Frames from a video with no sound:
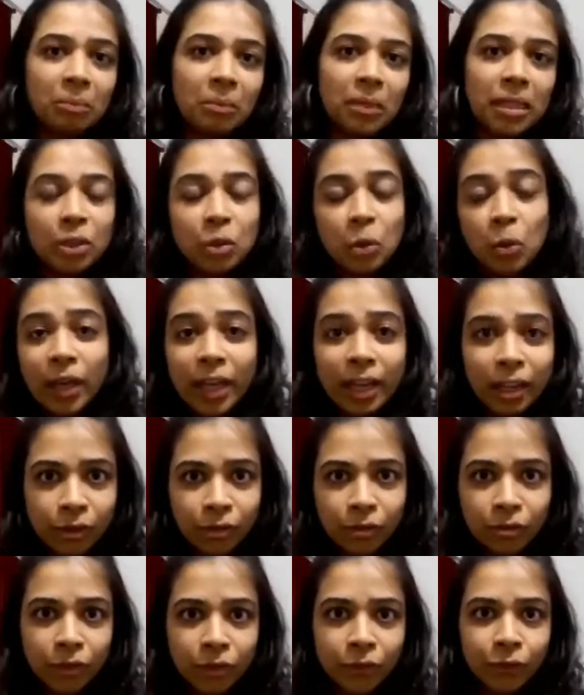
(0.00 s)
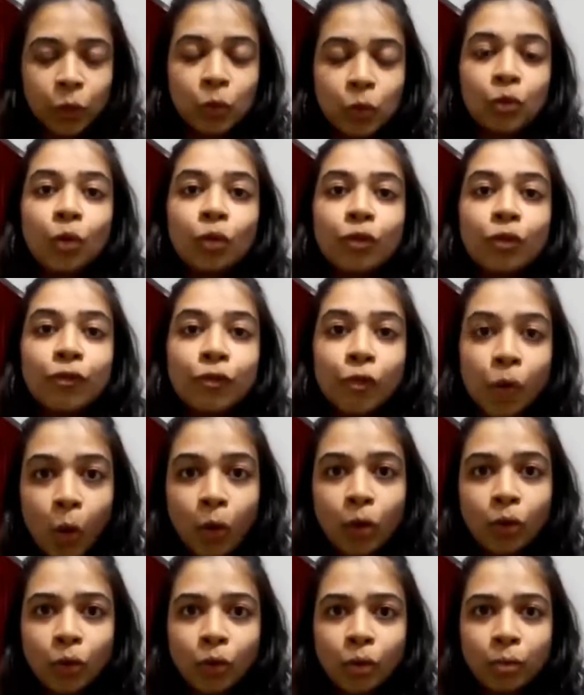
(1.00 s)
It's okay if you don't
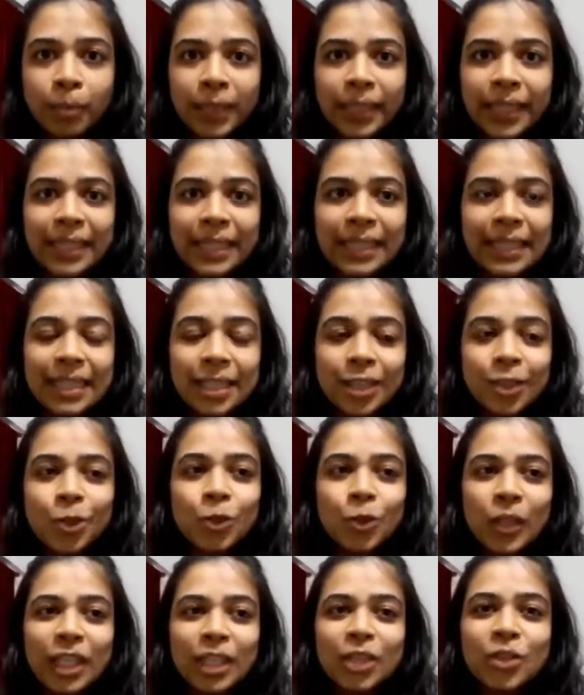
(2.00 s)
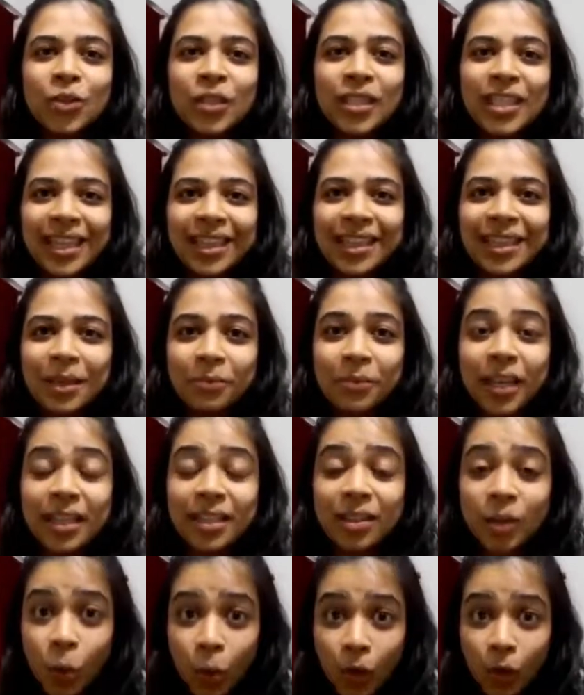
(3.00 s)
follow, but at least you need to tell them that,
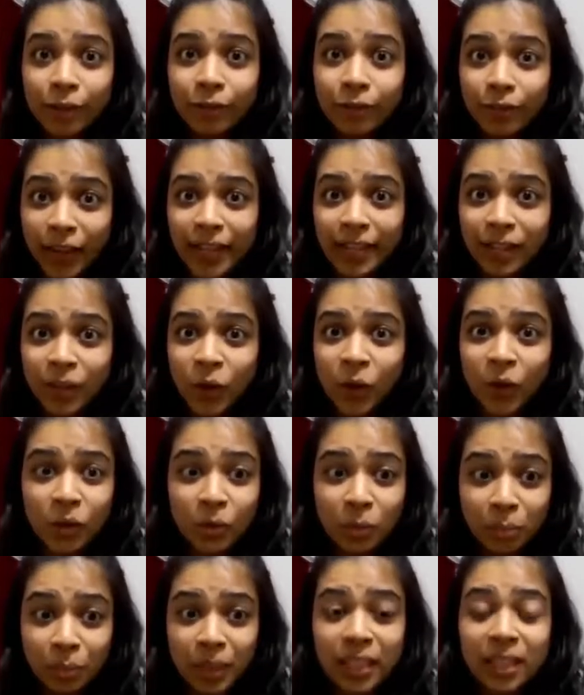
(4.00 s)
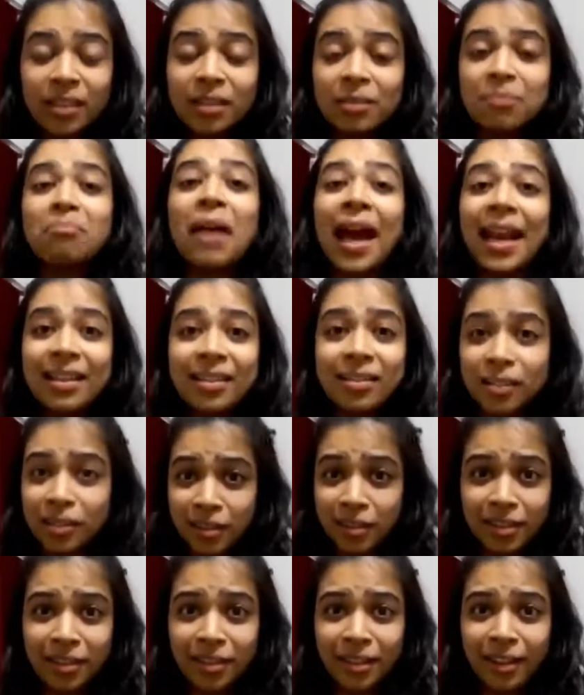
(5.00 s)
okay, fine, your opinion
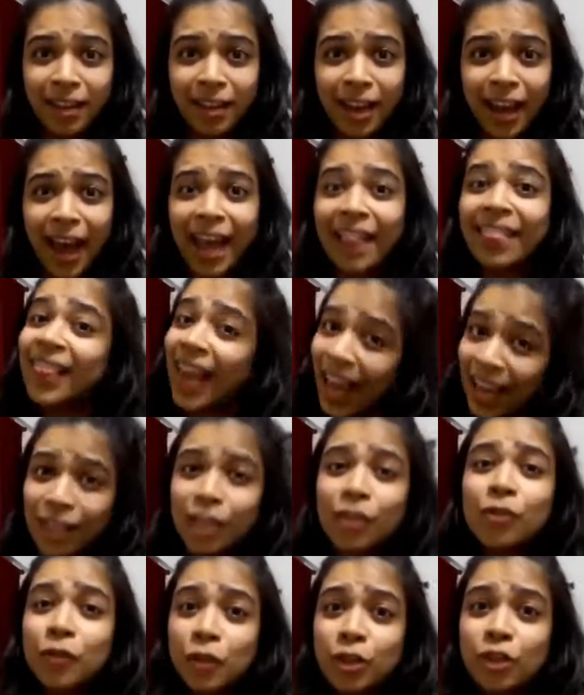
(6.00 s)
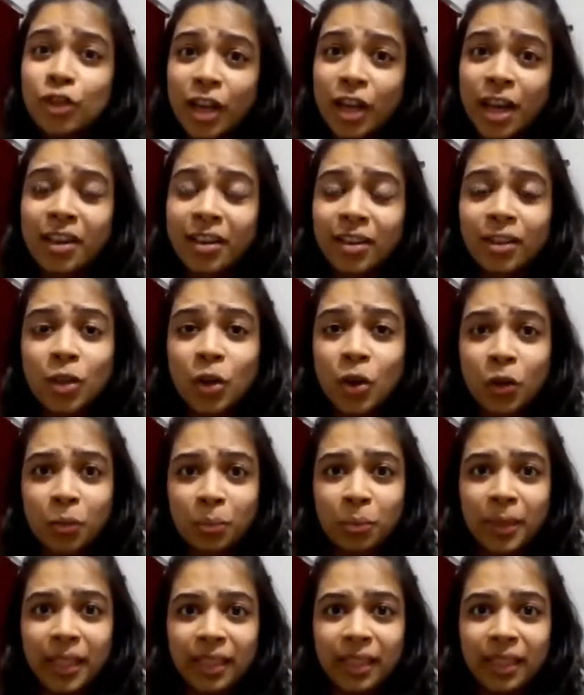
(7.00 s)
matters, and thank you for sharing your
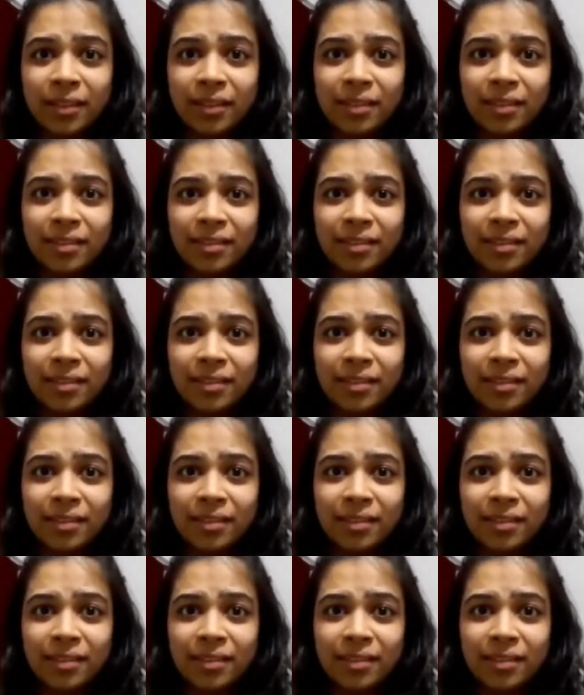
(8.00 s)
opinion,